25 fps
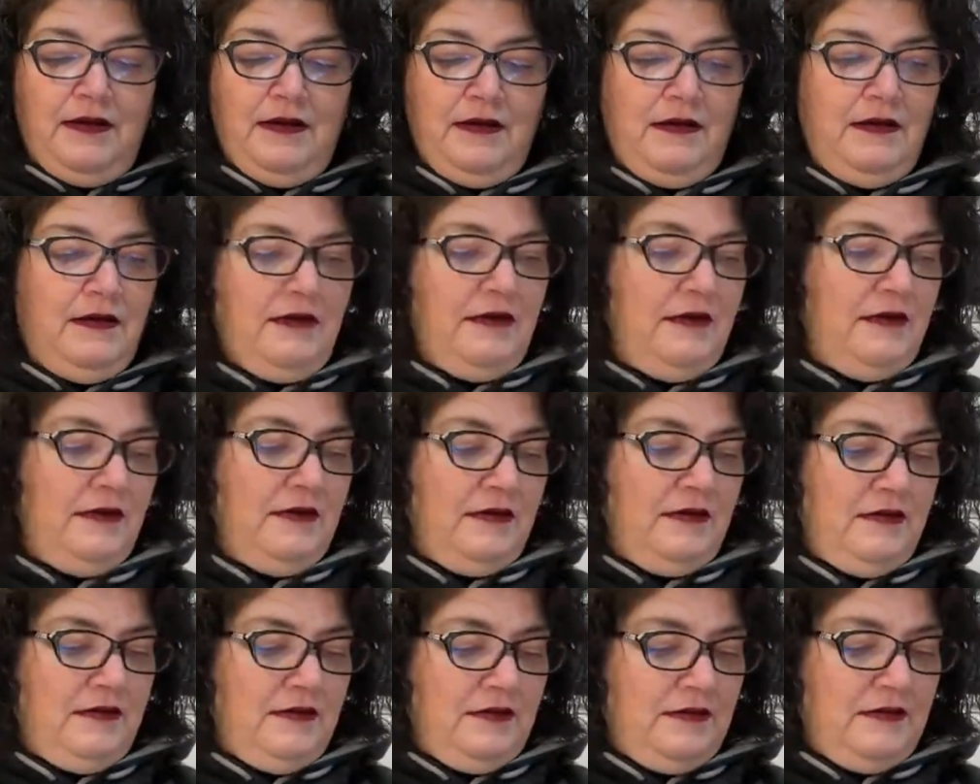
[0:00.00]

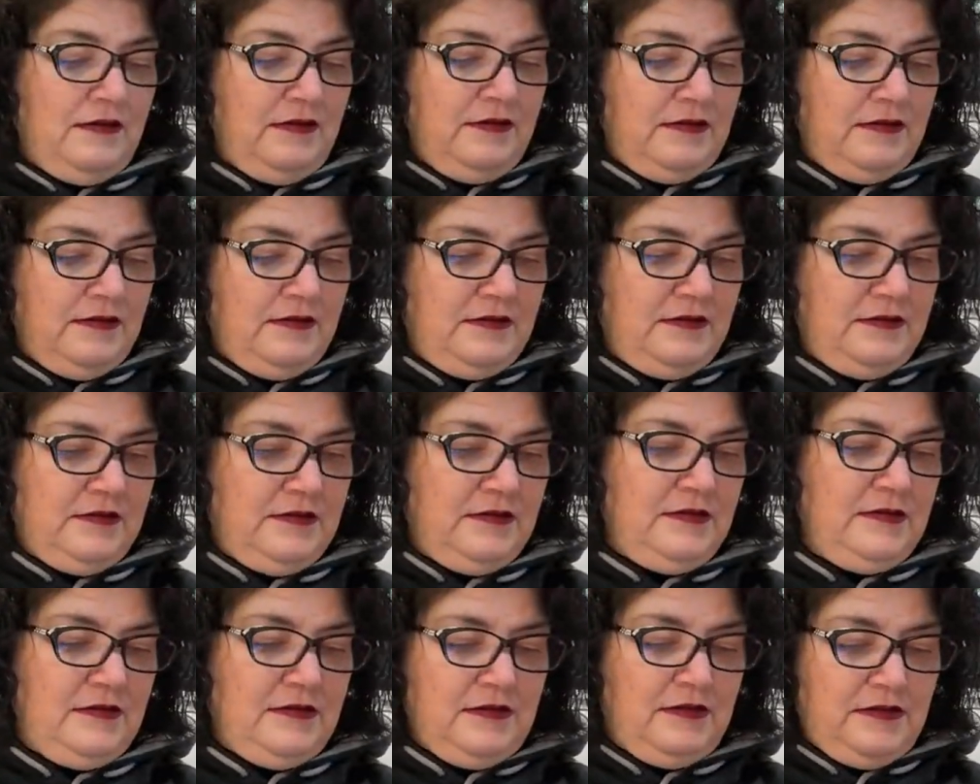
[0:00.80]

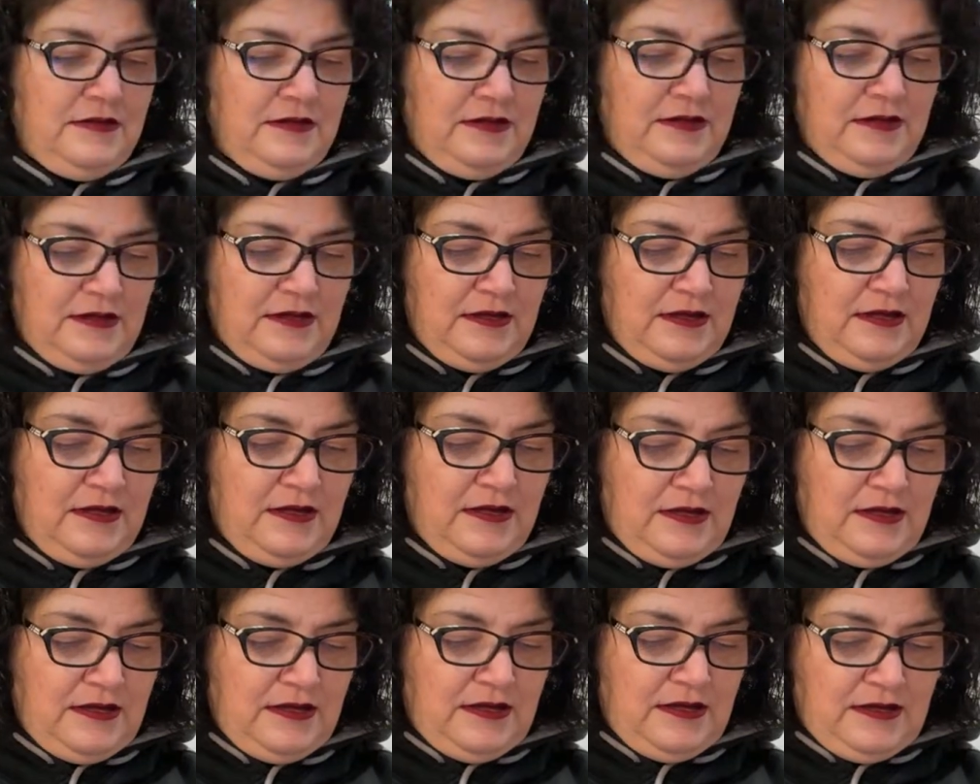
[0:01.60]

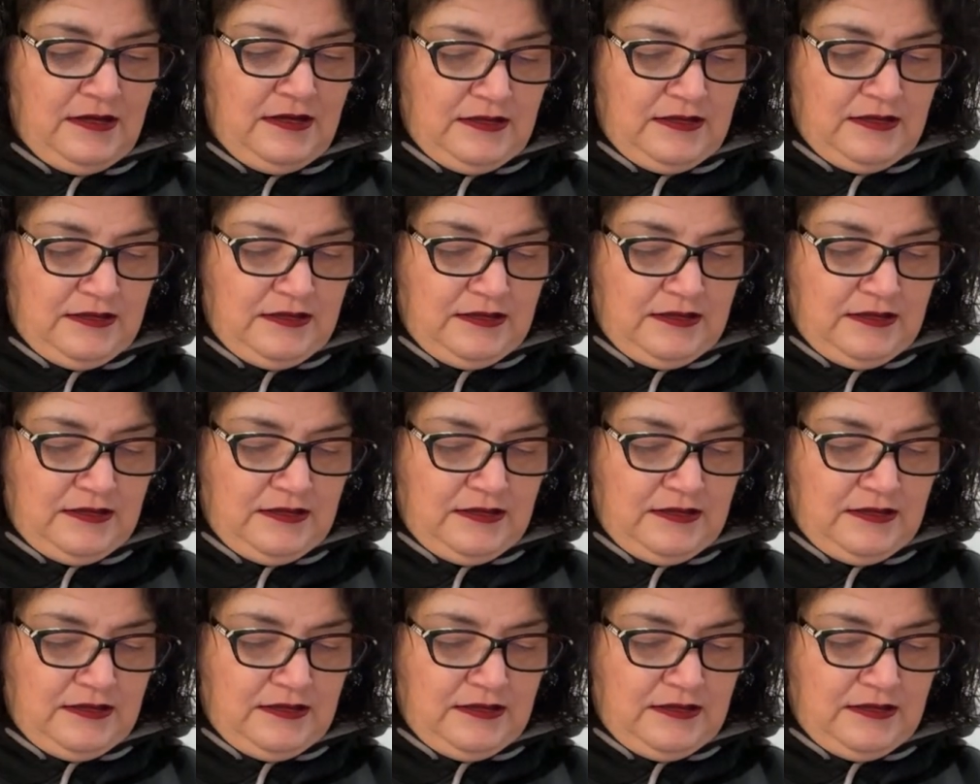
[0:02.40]
[no speech]